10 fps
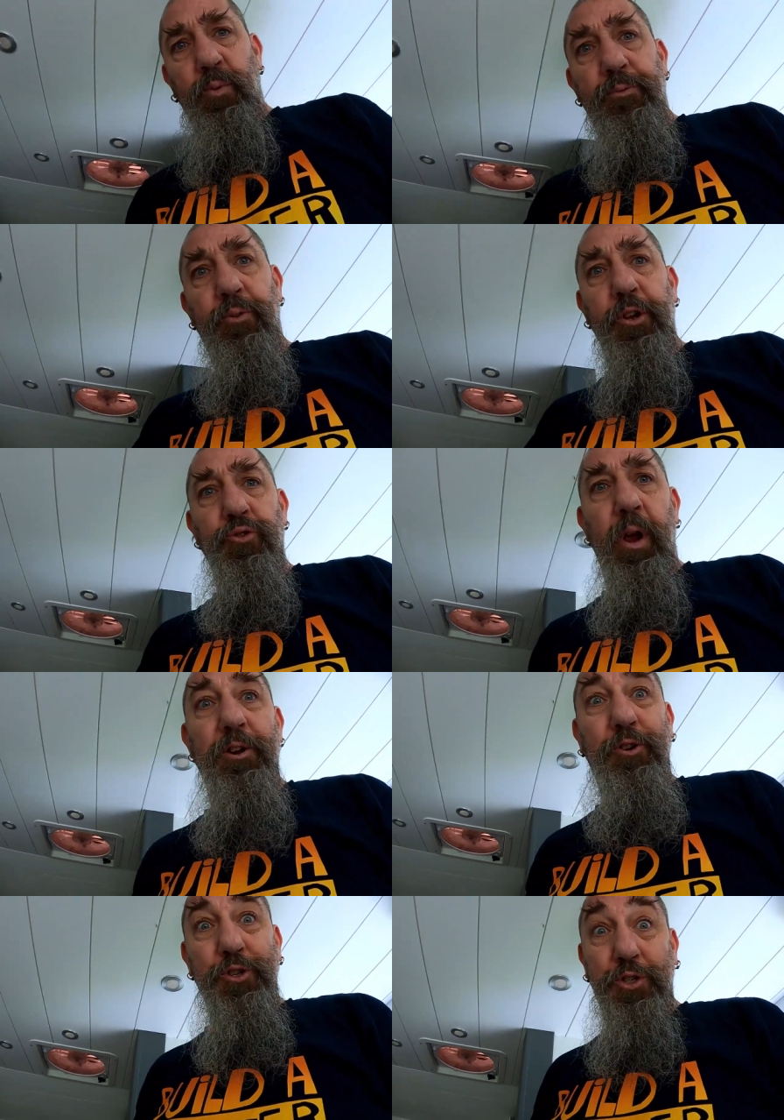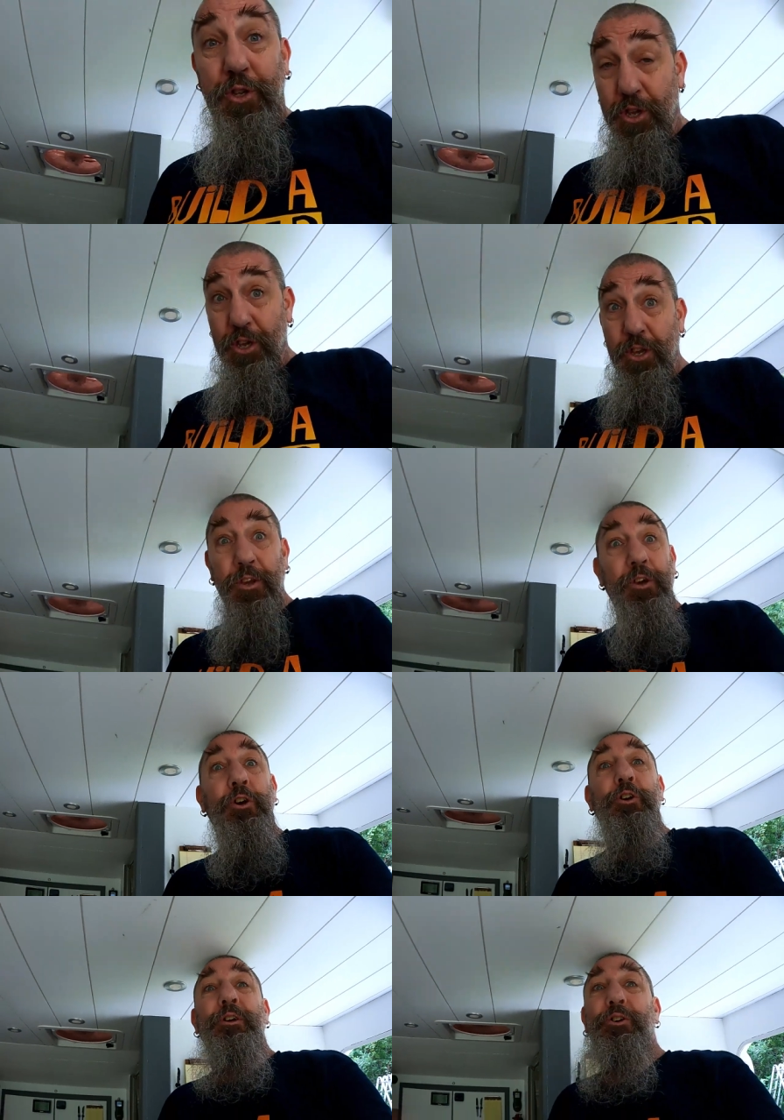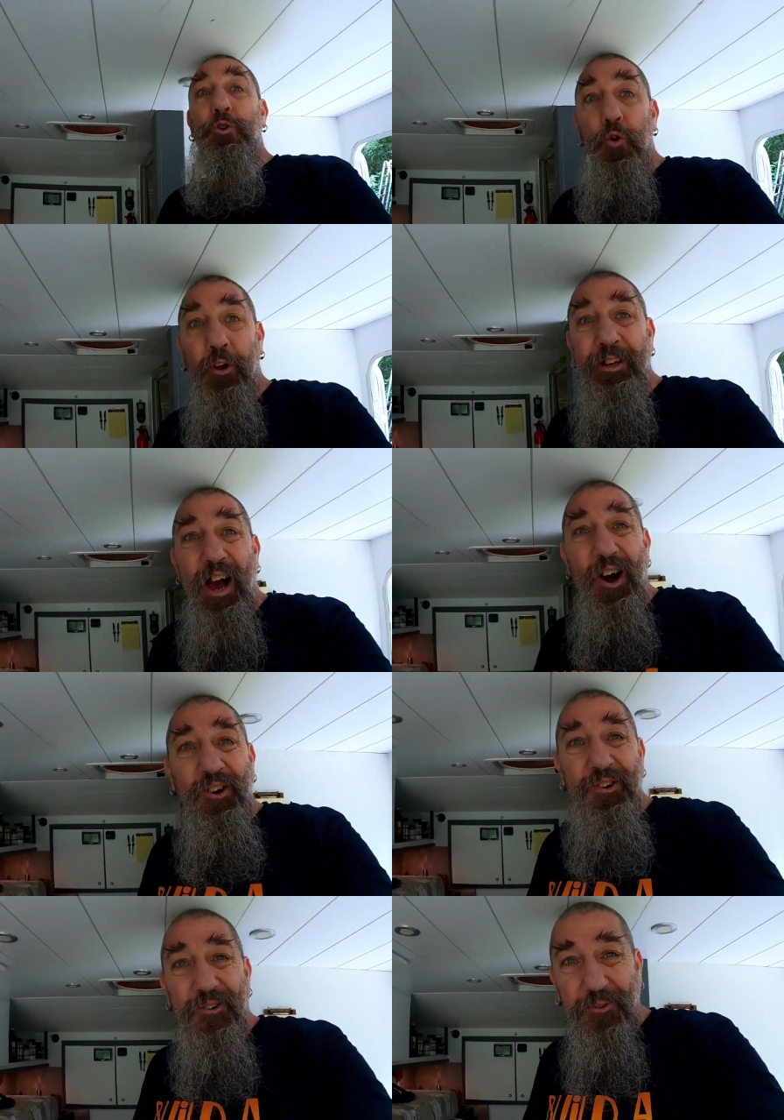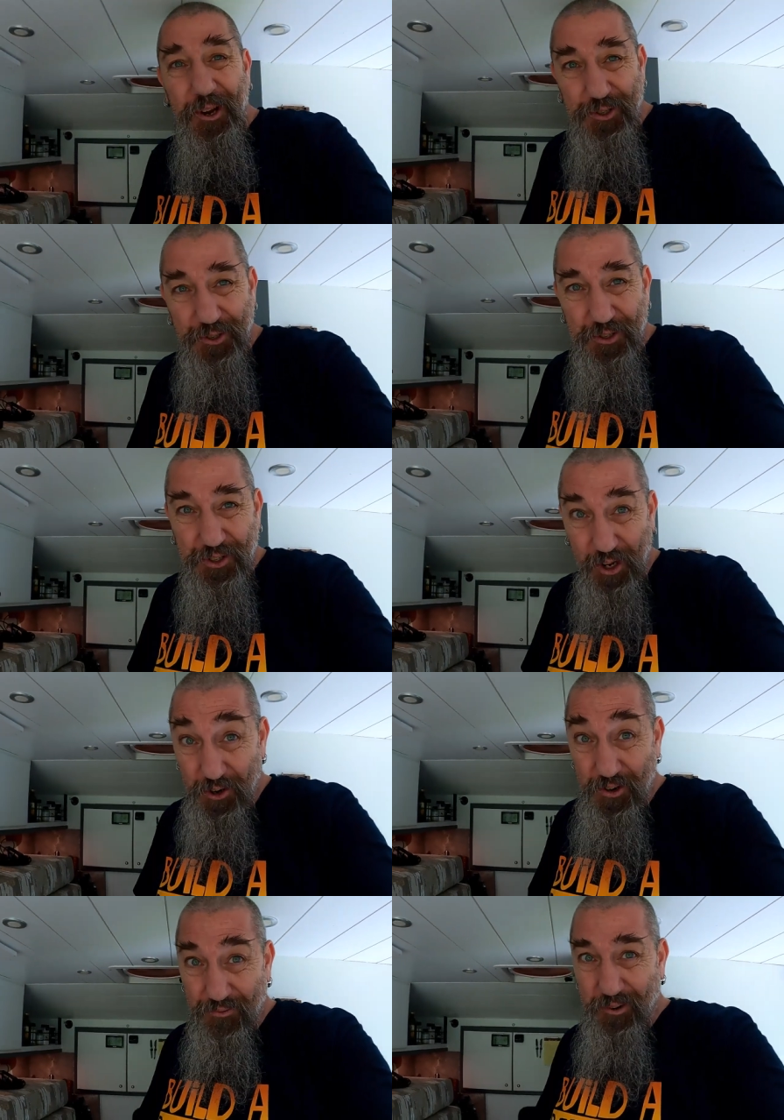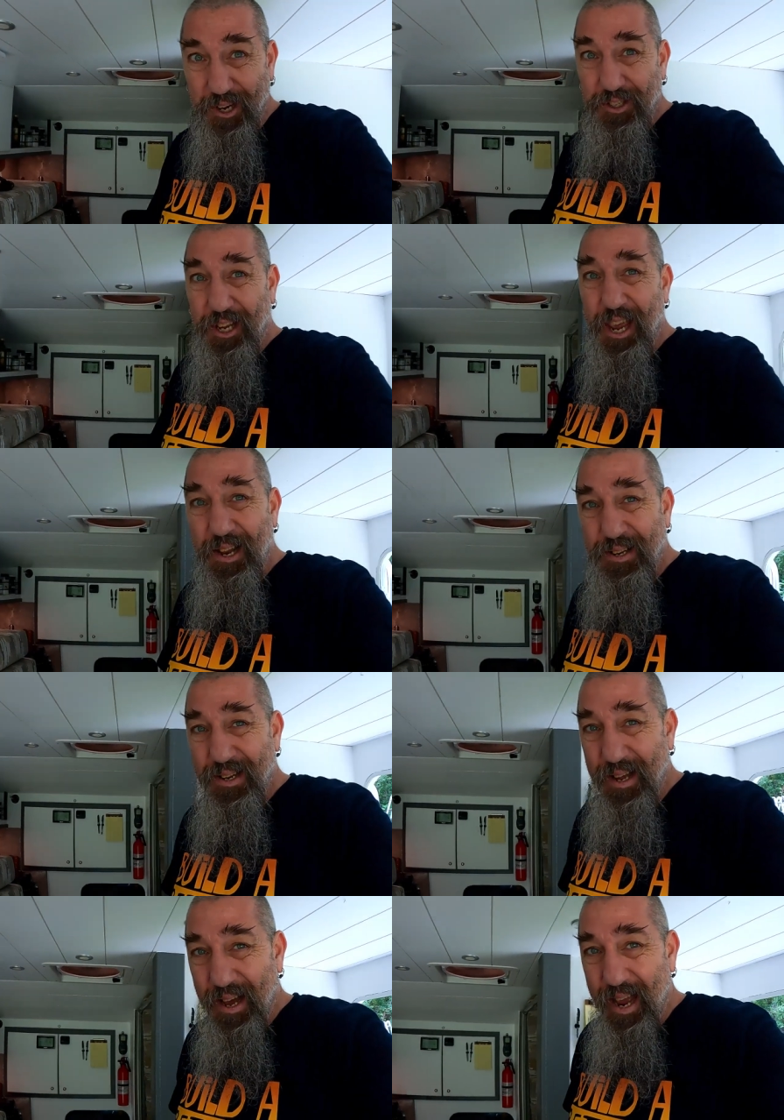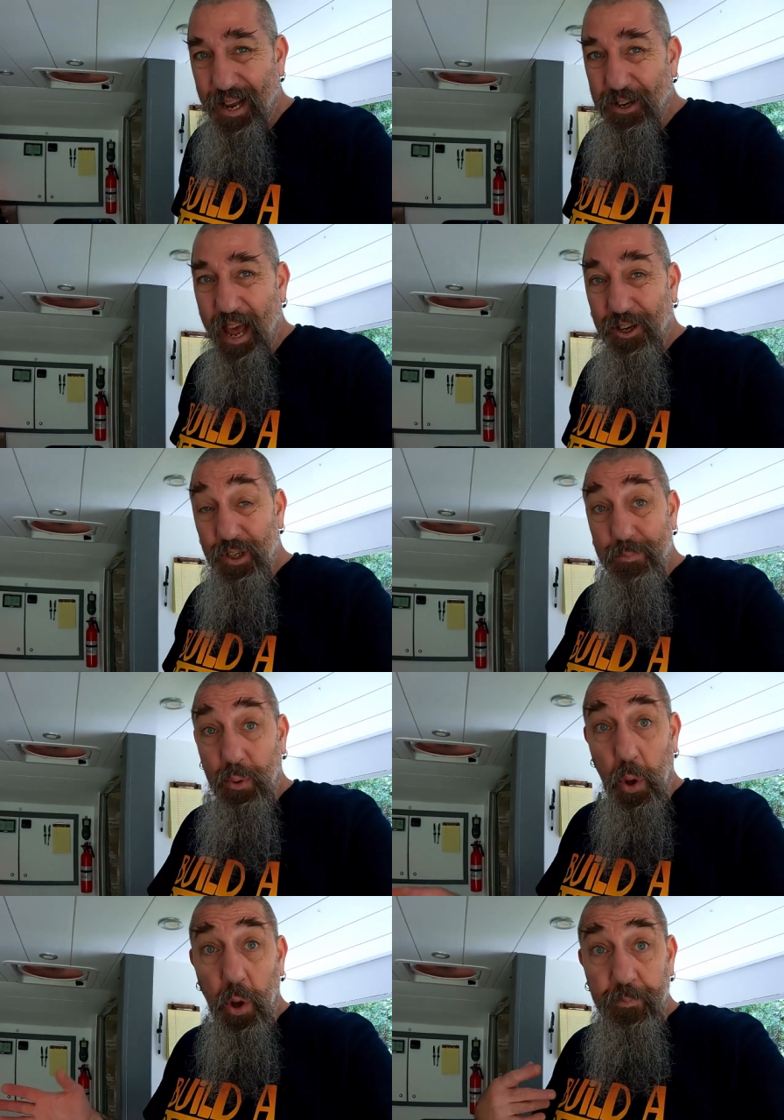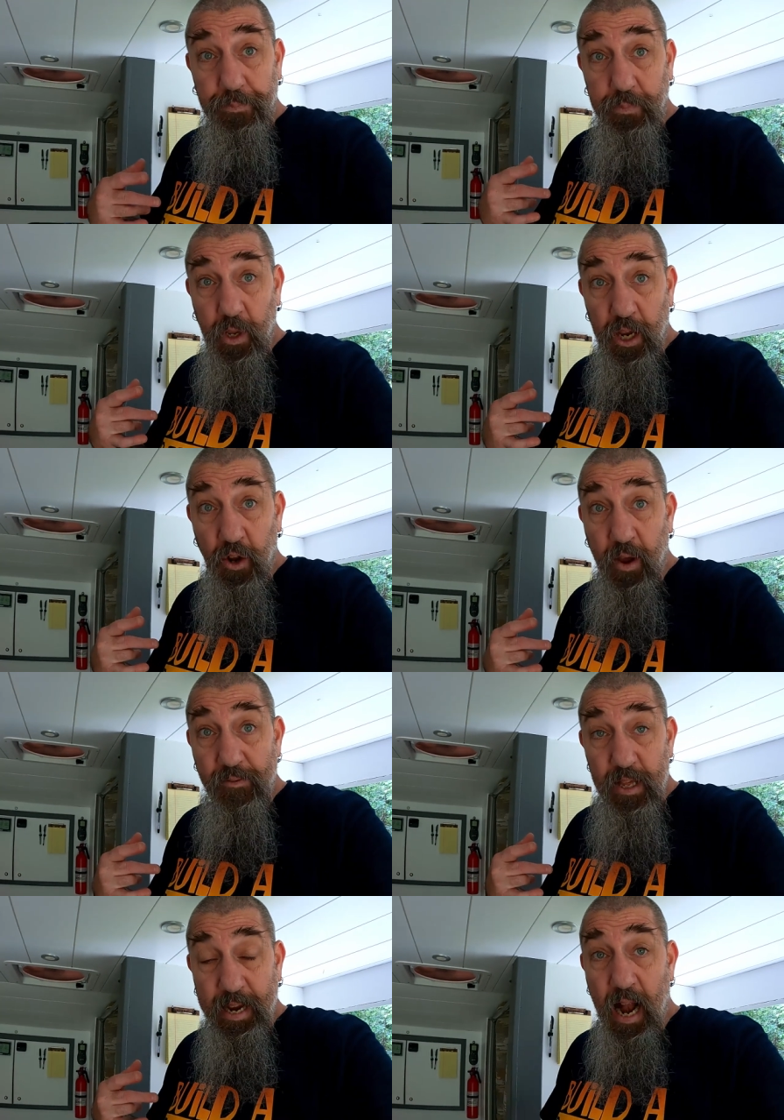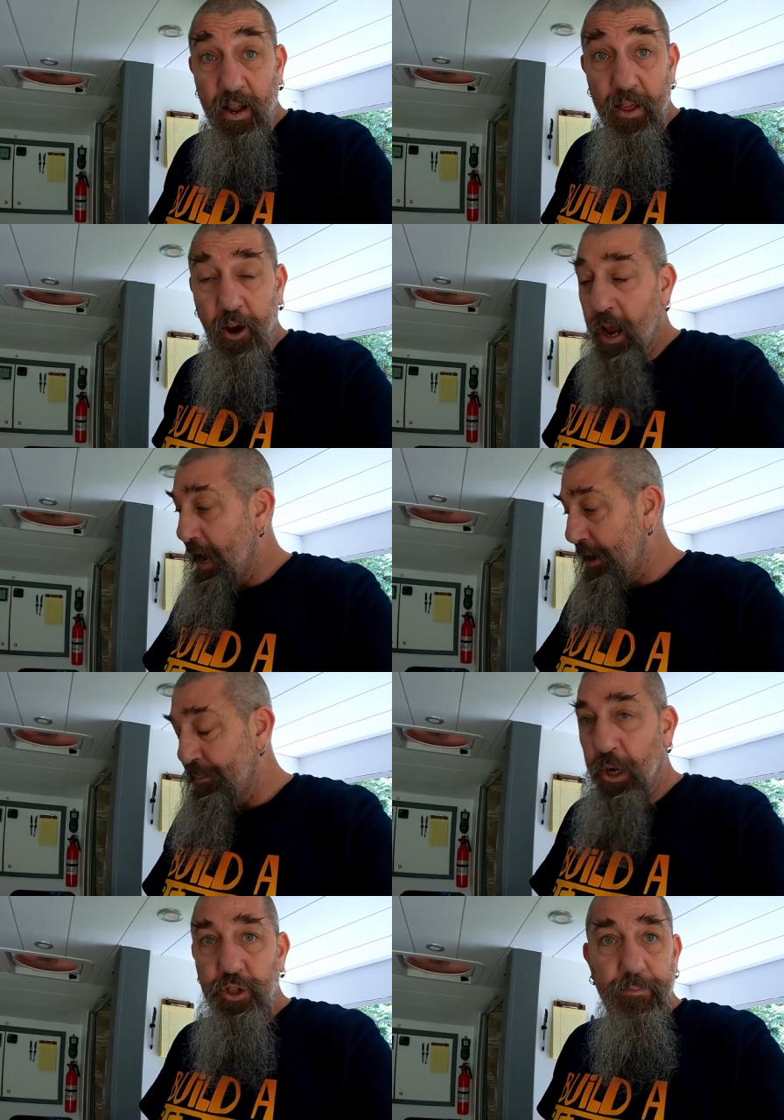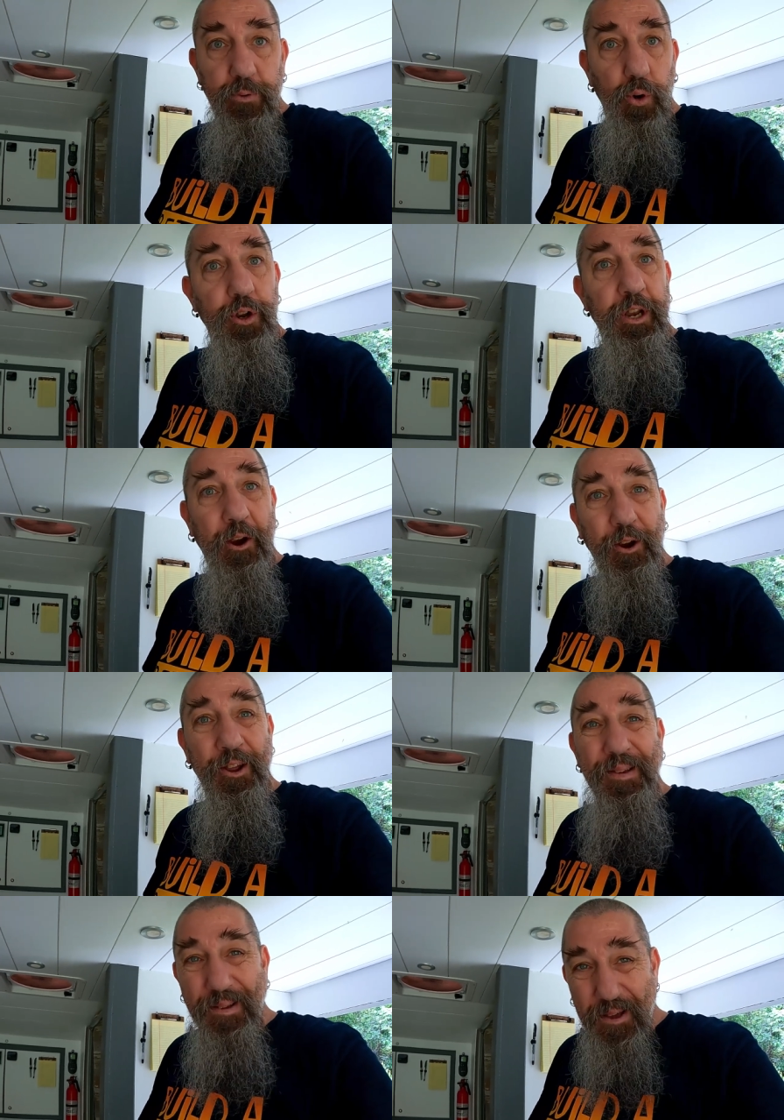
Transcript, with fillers: refrigerators cooling down, the freezer's starting to freeze again. I had to actually pull, you know, everything out of there. I had a bunch of food in there,